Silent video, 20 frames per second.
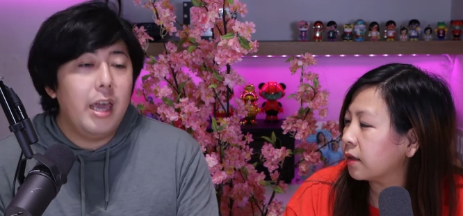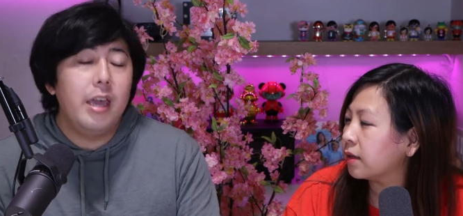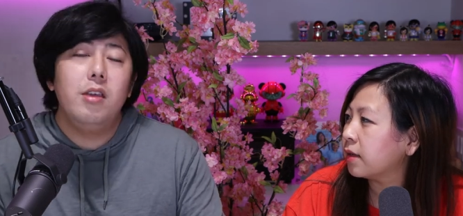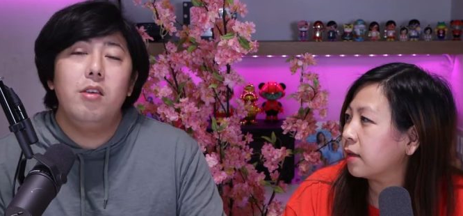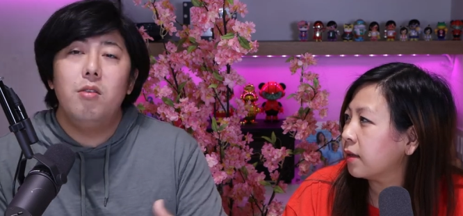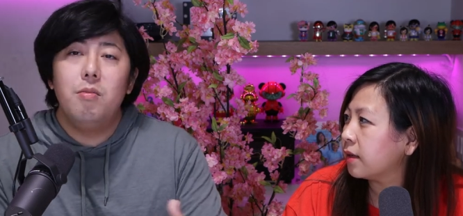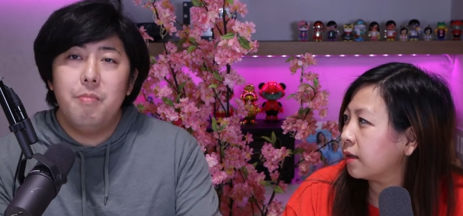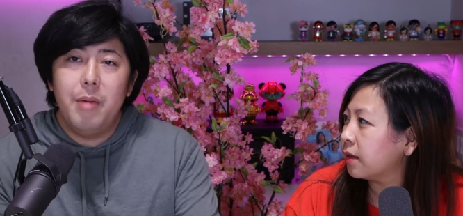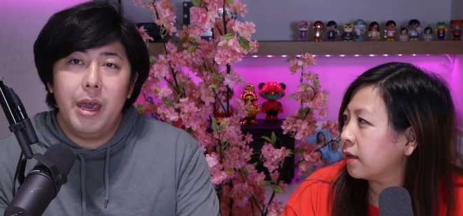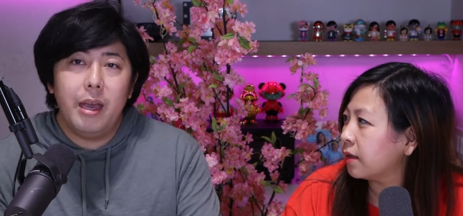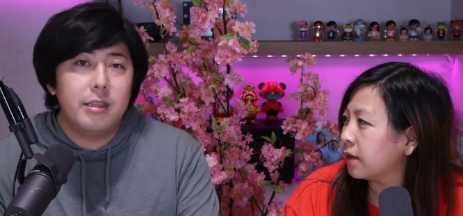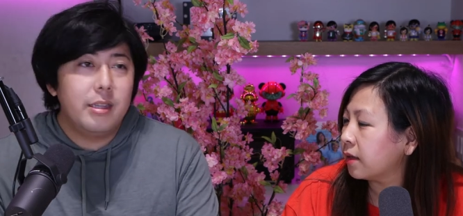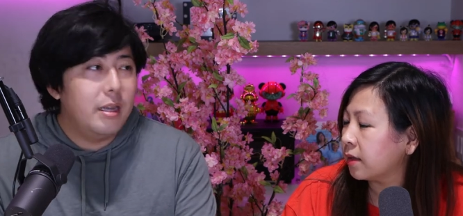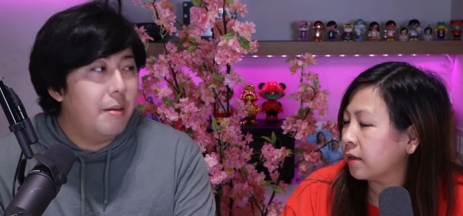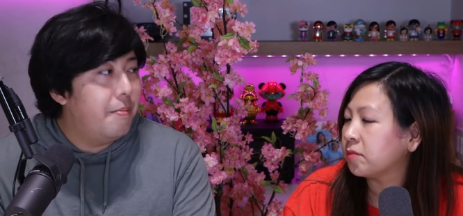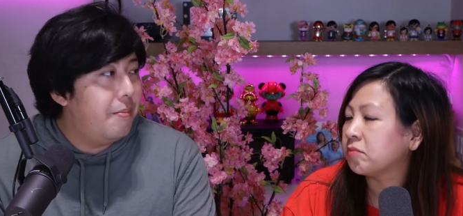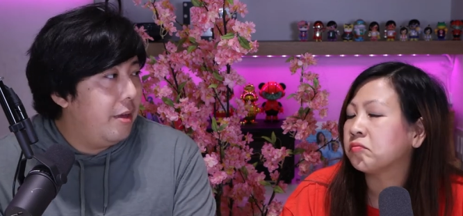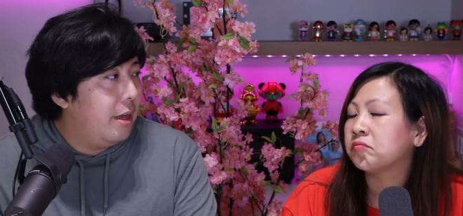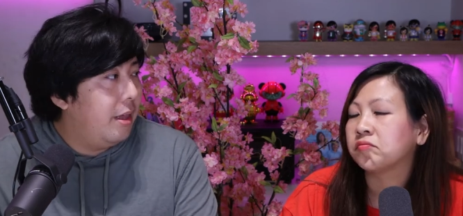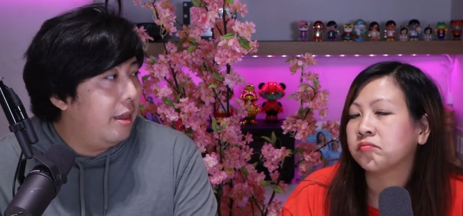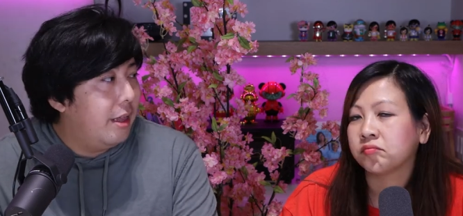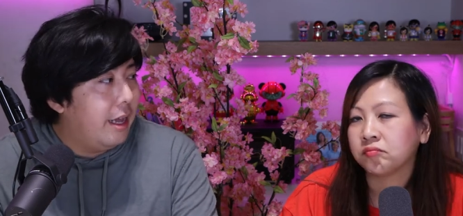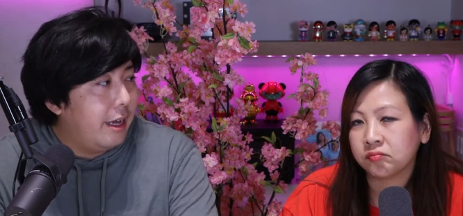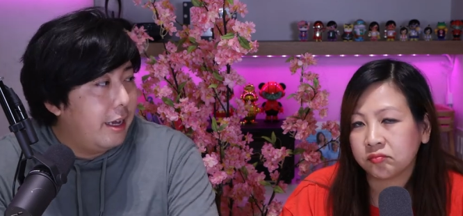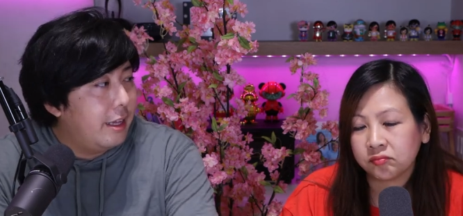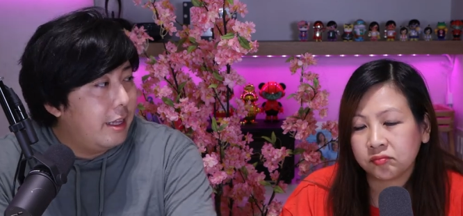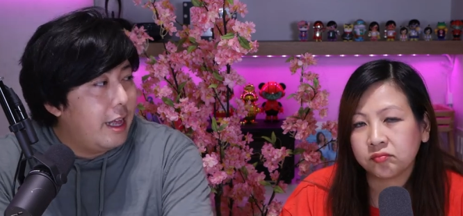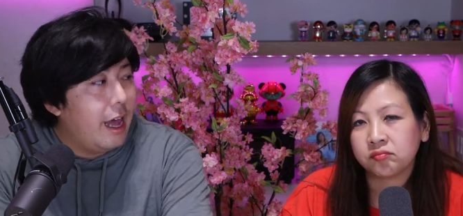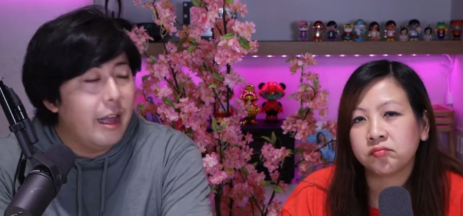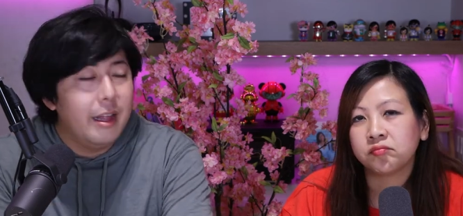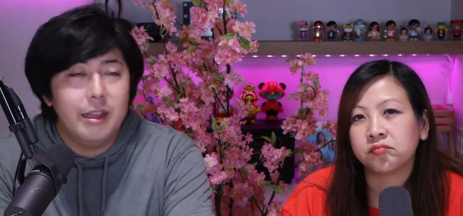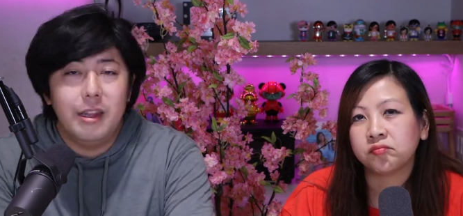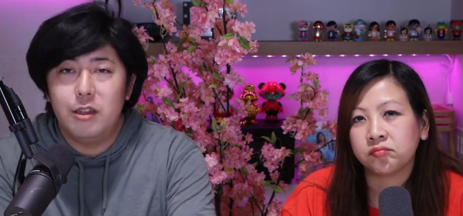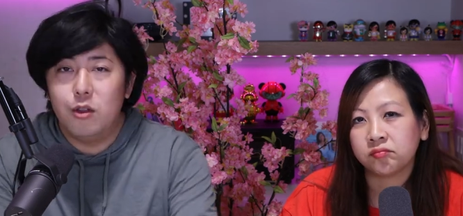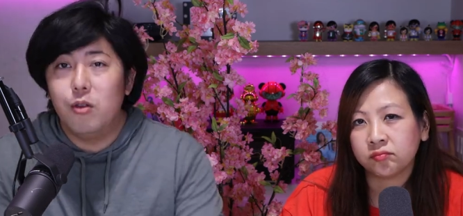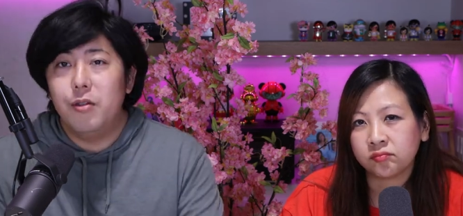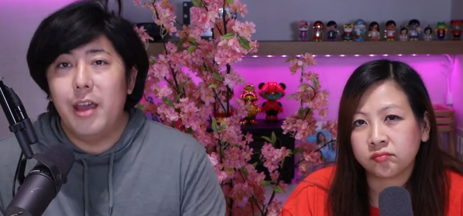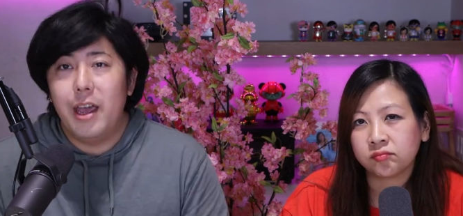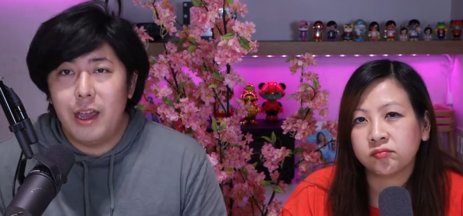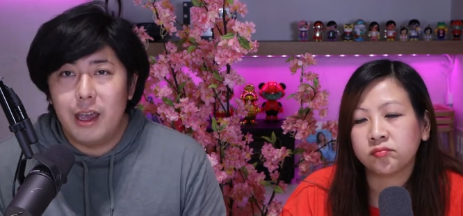Speaker 1: Can you make something like that? And
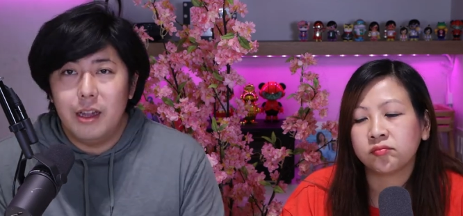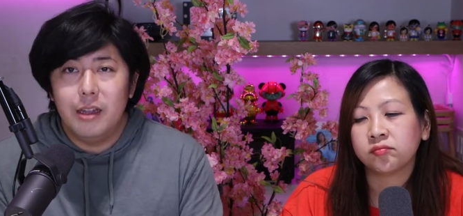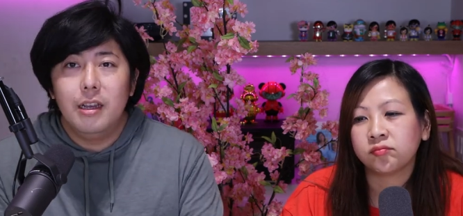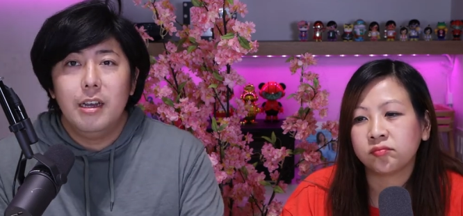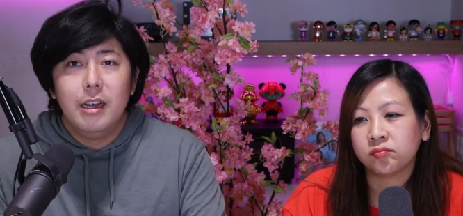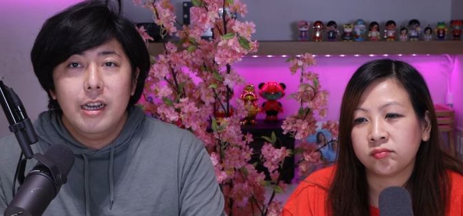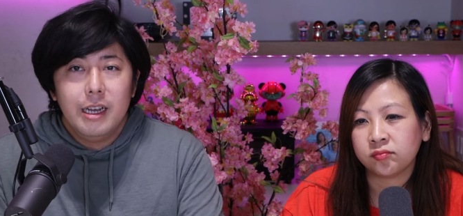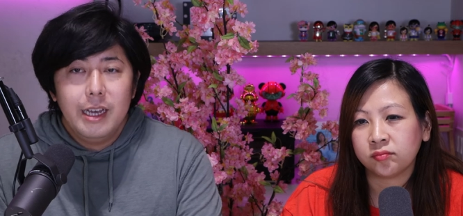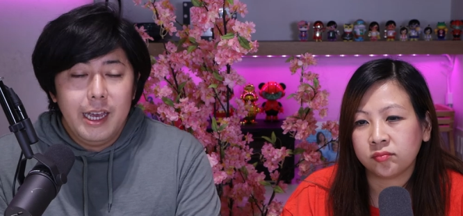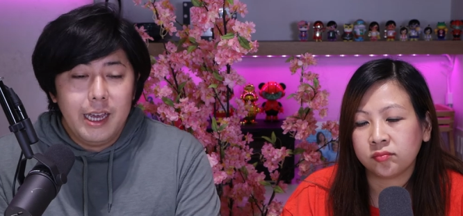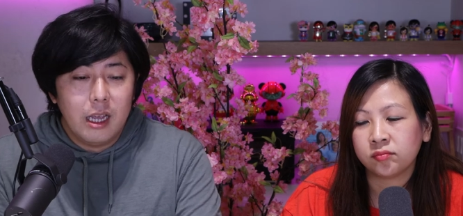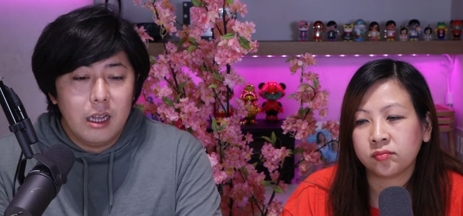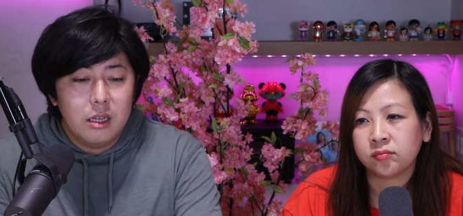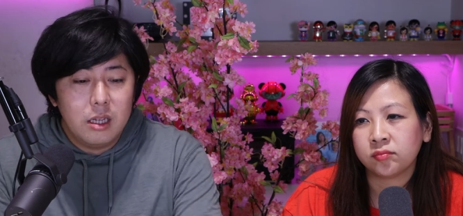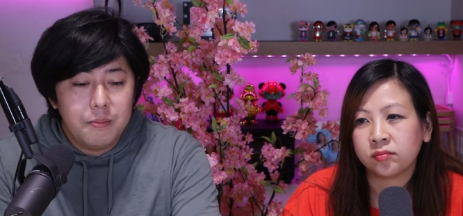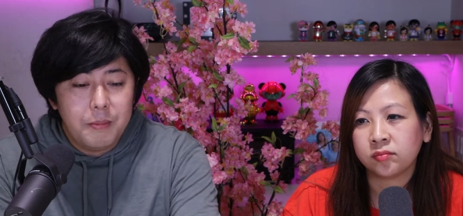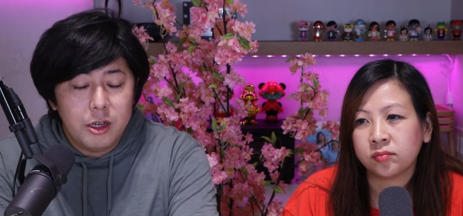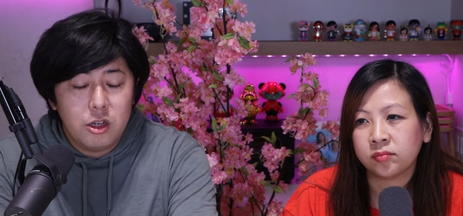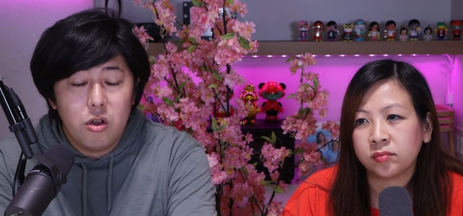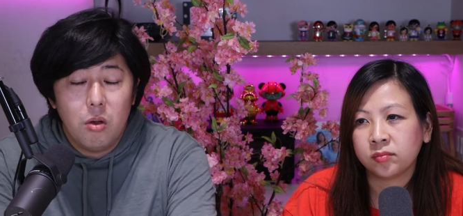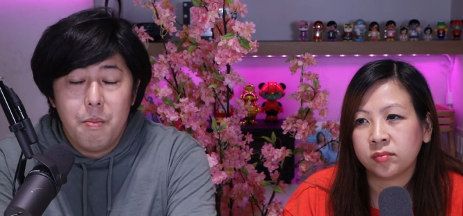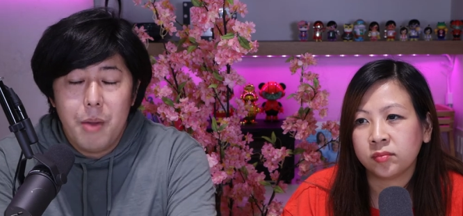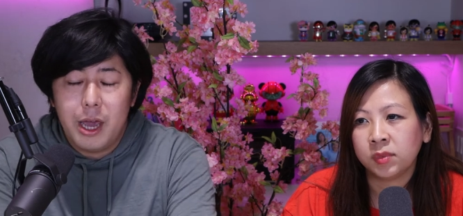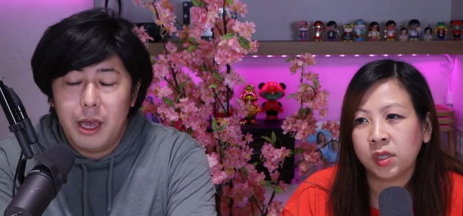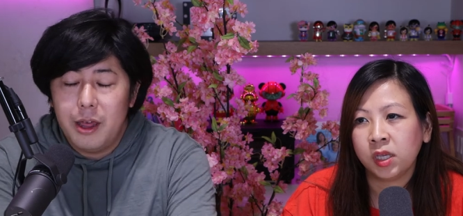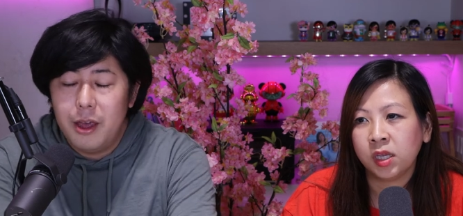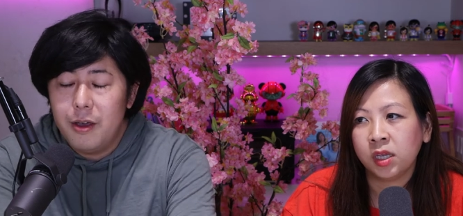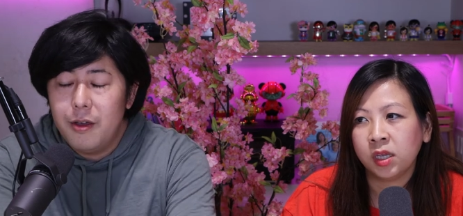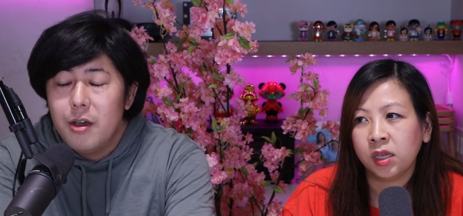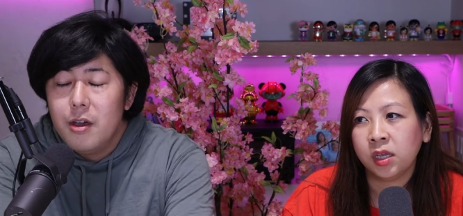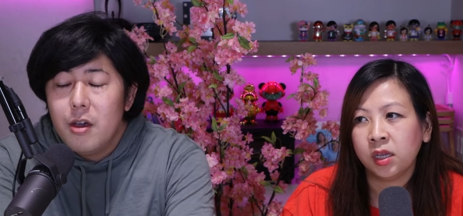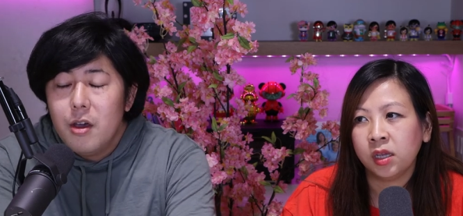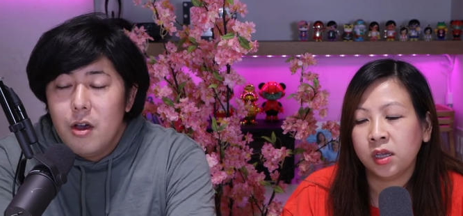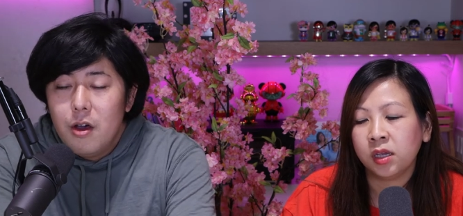so they can he can special make it